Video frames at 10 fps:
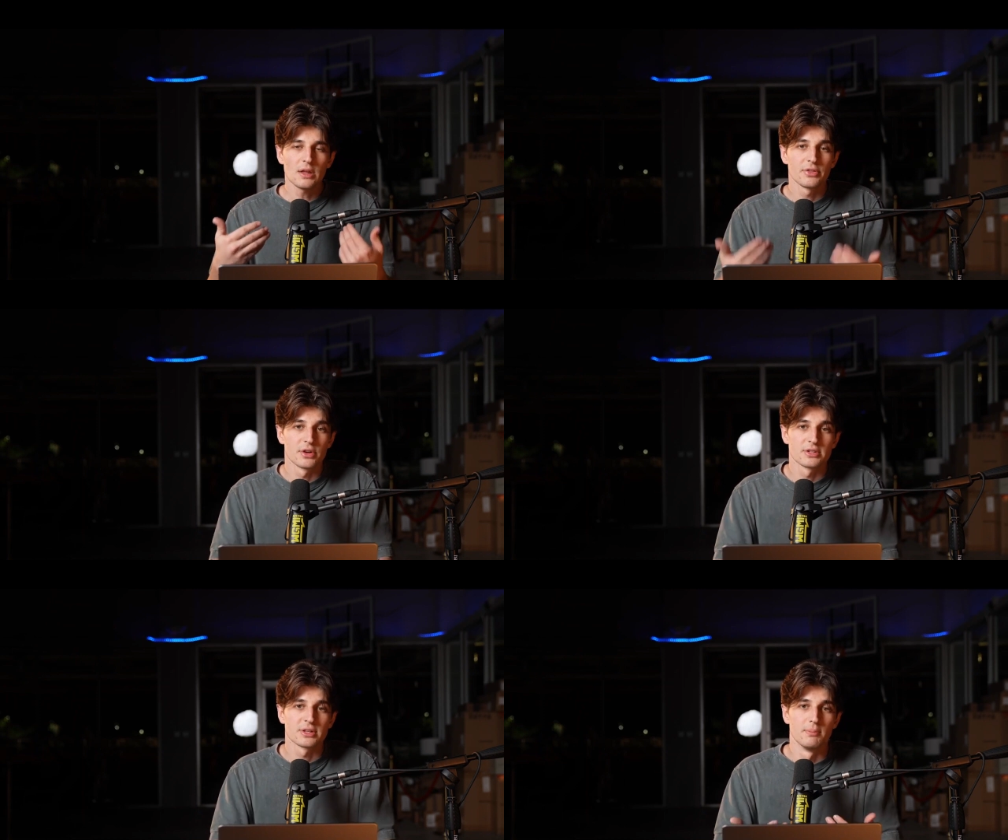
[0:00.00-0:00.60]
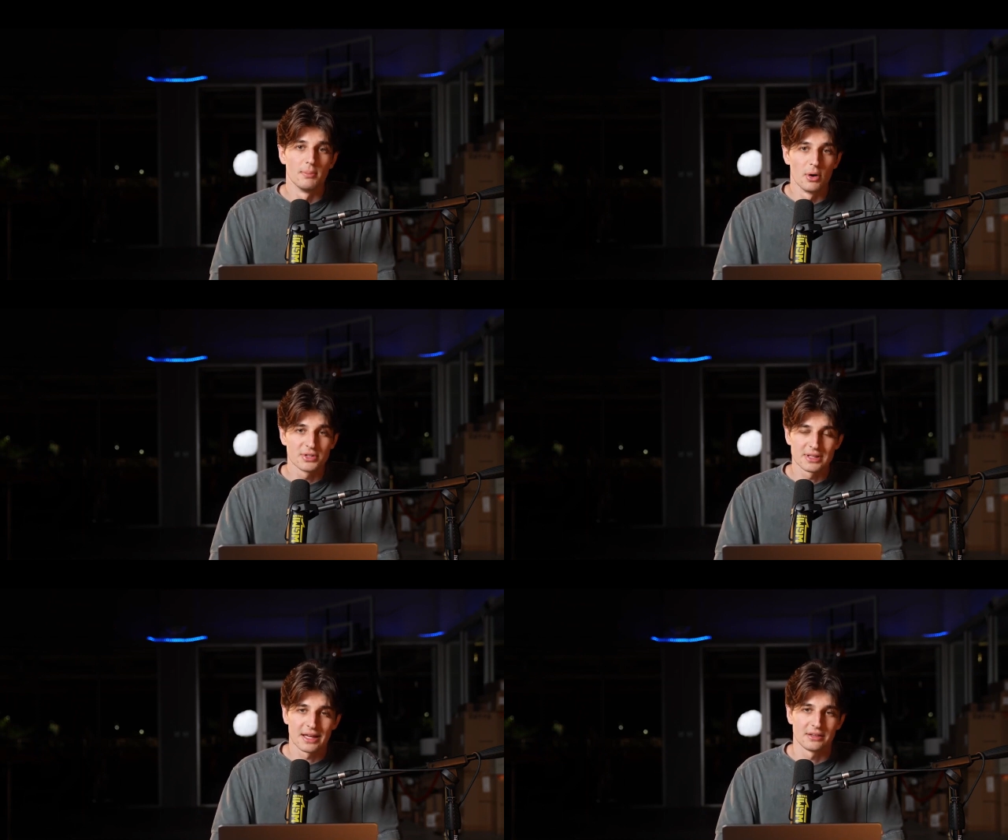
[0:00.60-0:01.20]
there's
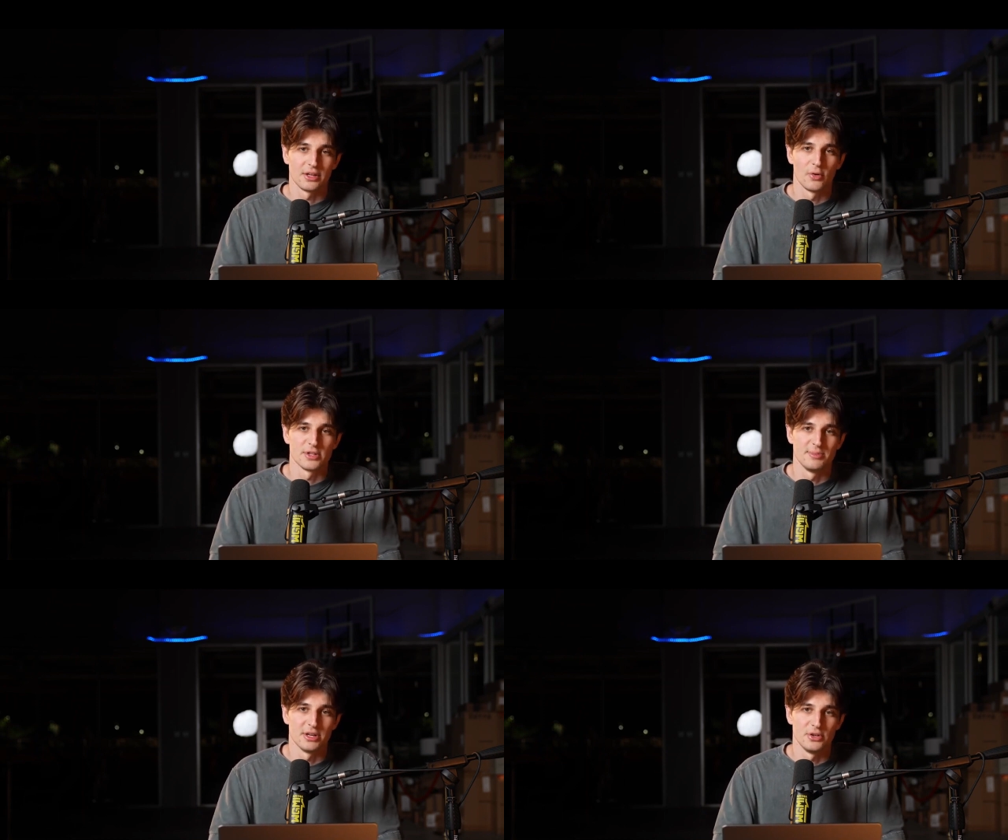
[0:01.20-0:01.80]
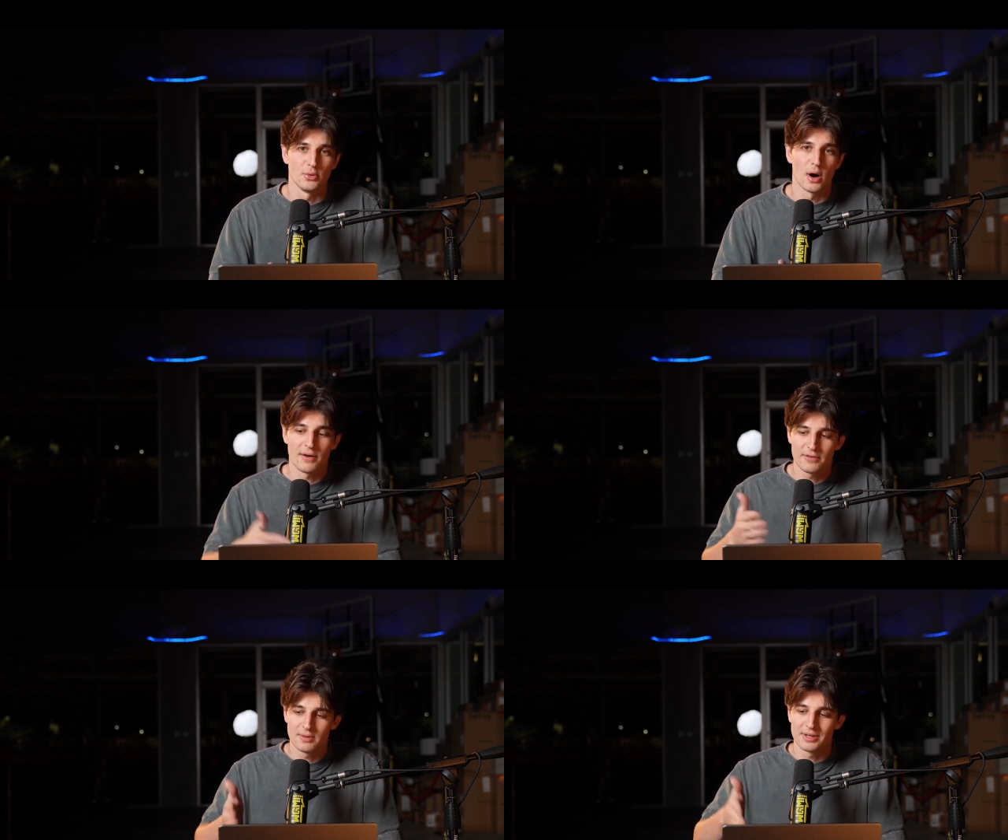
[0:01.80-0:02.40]
most likely going to be a new
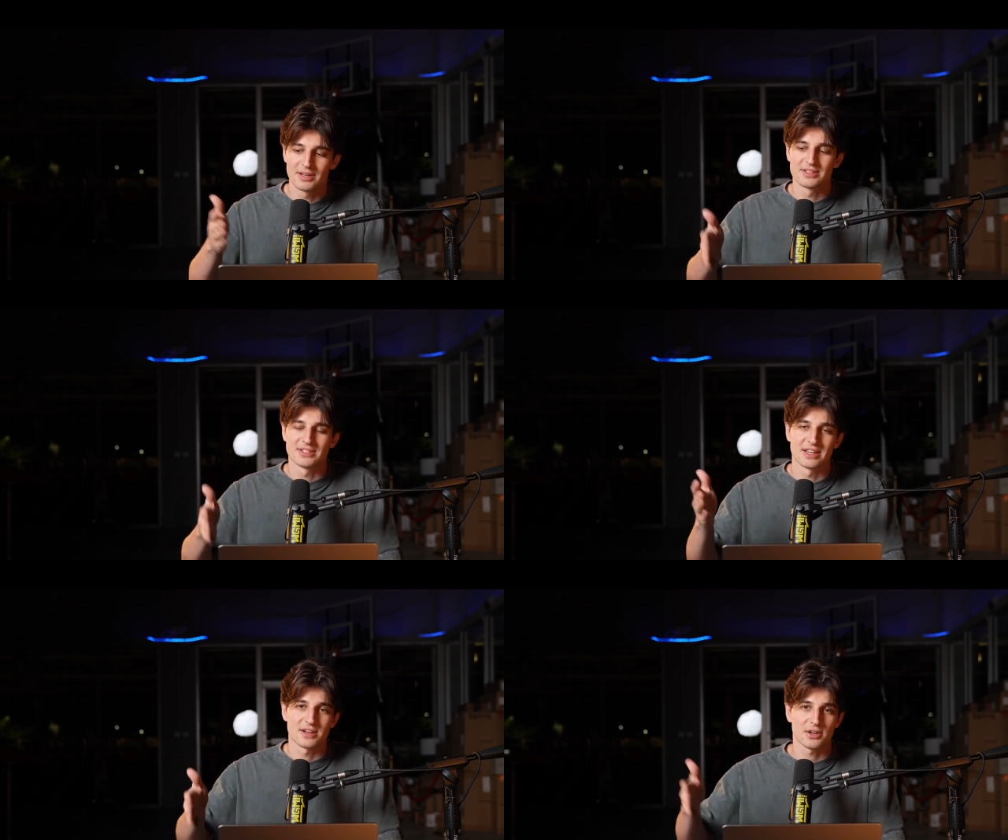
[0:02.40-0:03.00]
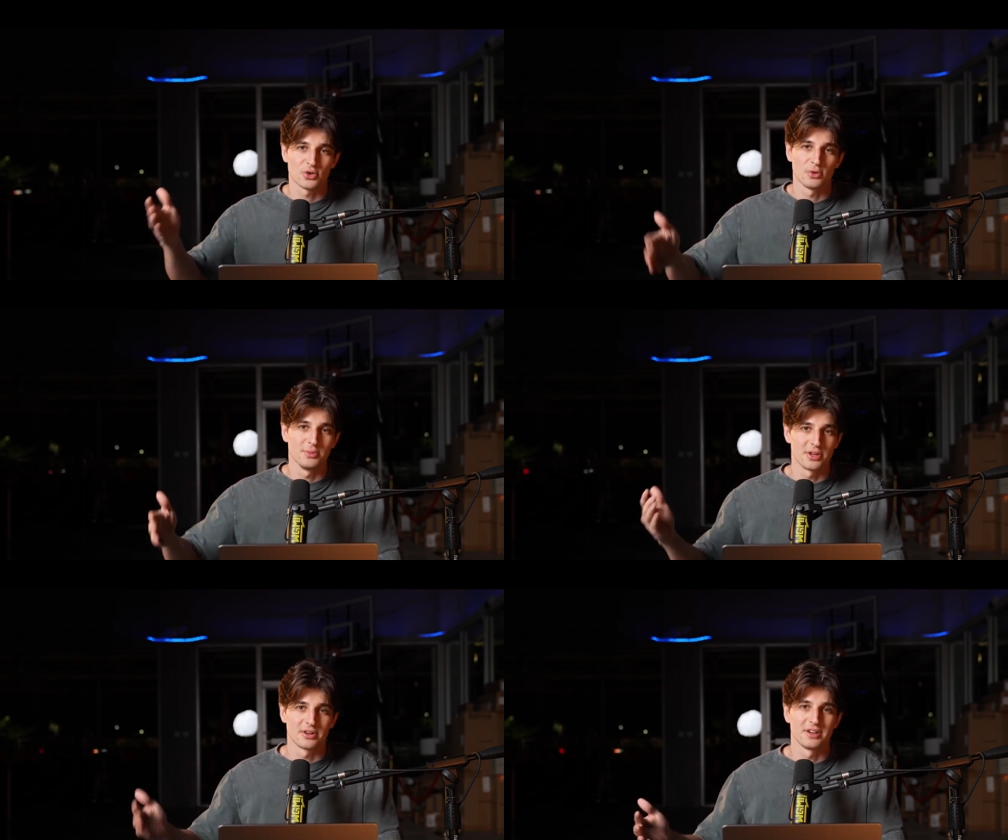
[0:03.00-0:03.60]
offer because TikTok told
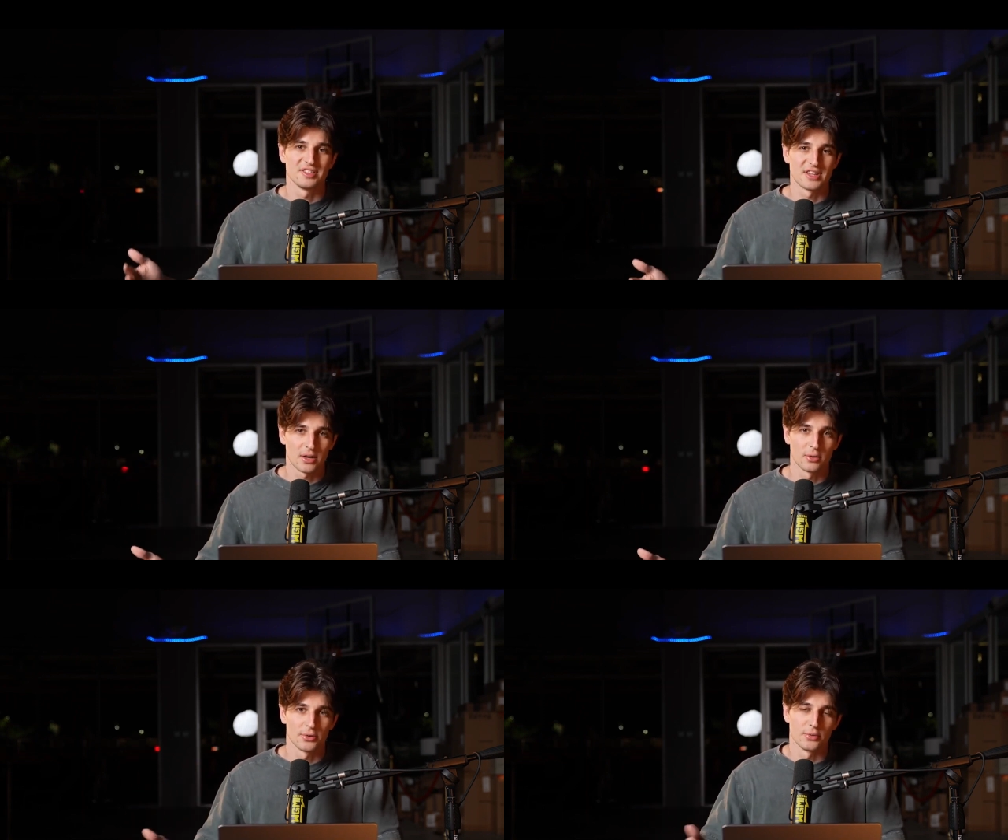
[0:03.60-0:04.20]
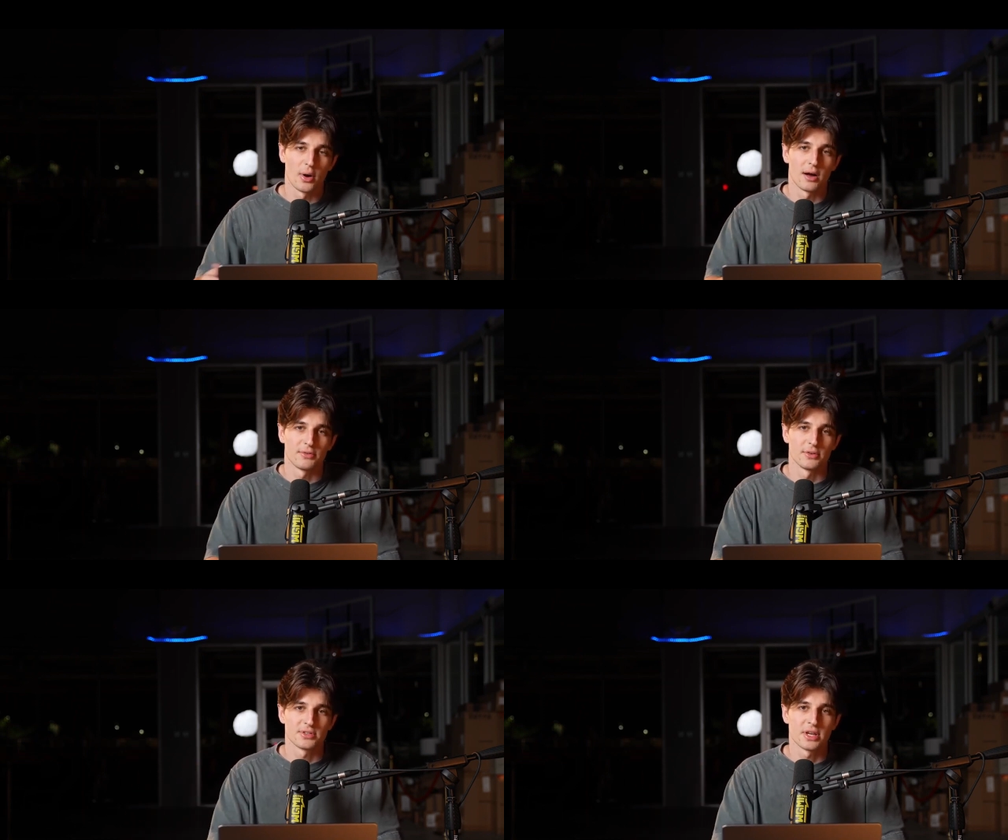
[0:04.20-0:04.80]
me they're going to cycle through
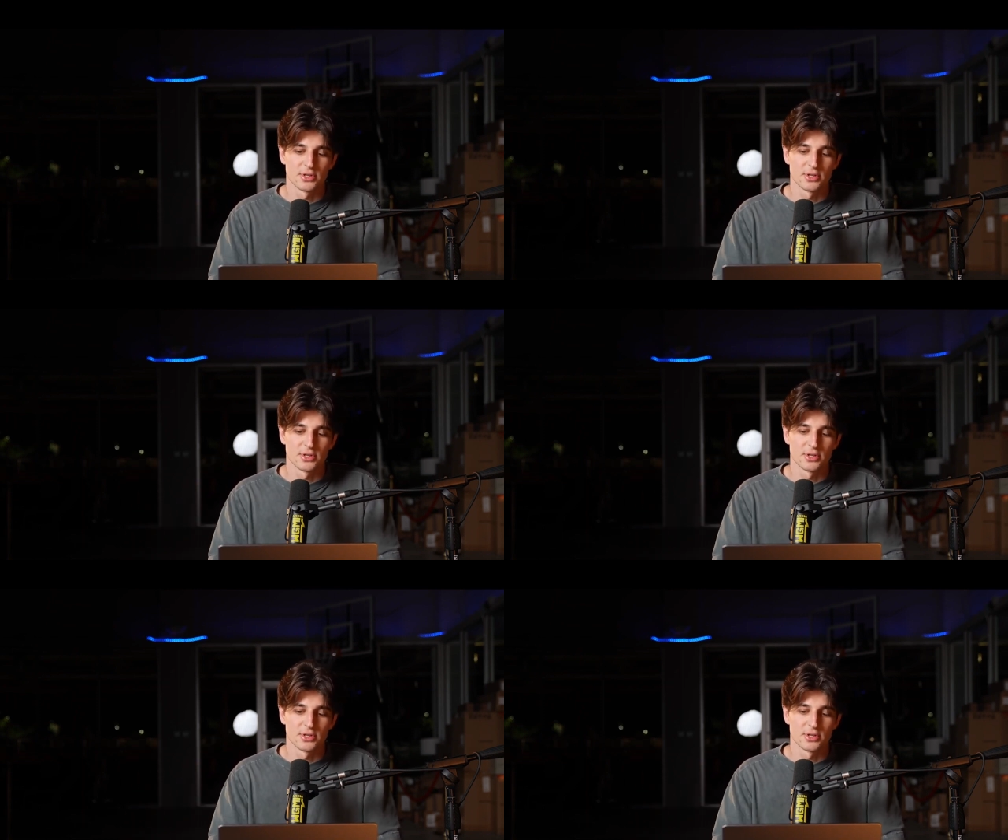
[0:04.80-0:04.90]
offers.